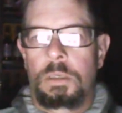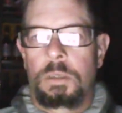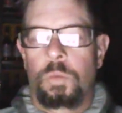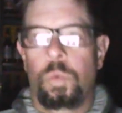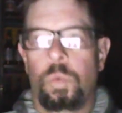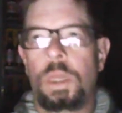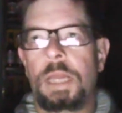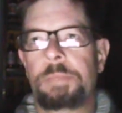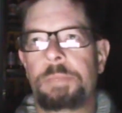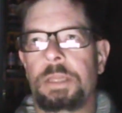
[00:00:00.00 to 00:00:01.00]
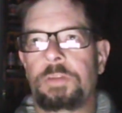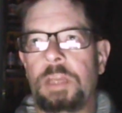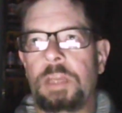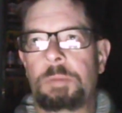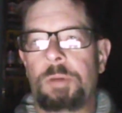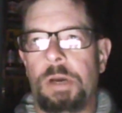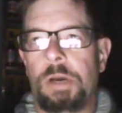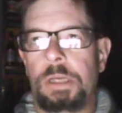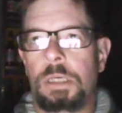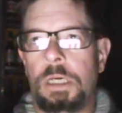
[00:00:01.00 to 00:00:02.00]
Will I be able to tell them
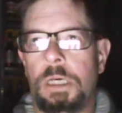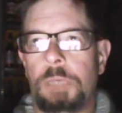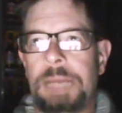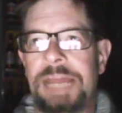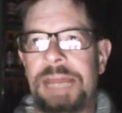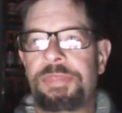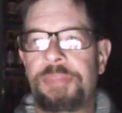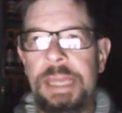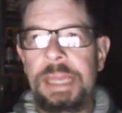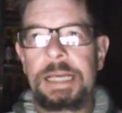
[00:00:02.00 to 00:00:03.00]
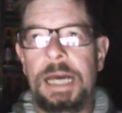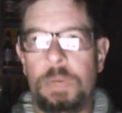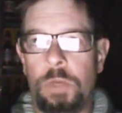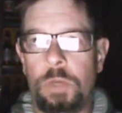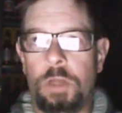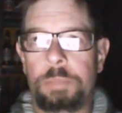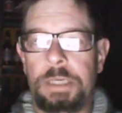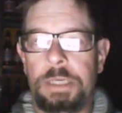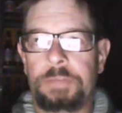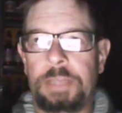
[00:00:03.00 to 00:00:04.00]
apart? Um, I think I will
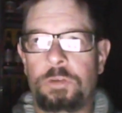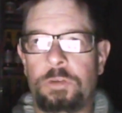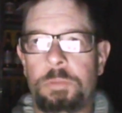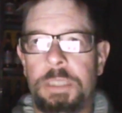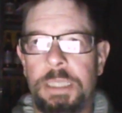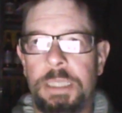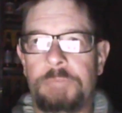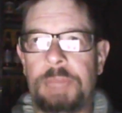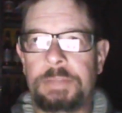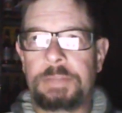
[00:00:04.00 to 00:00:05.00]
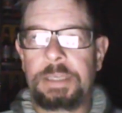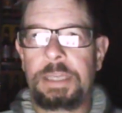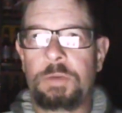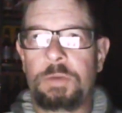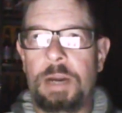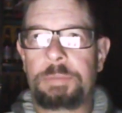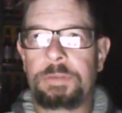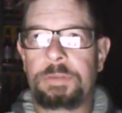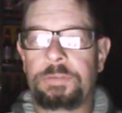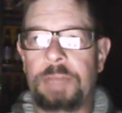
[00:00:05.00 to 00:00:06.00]
because I do believe that the King
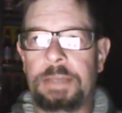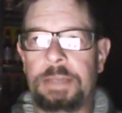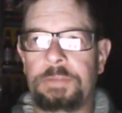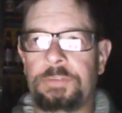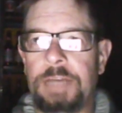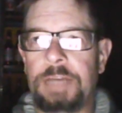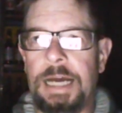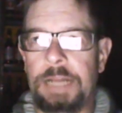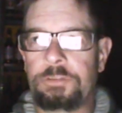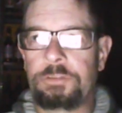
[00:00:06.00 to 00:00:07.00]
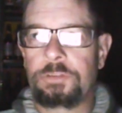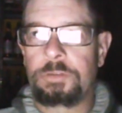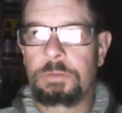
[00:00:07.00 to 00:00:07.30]
Robert II Scotch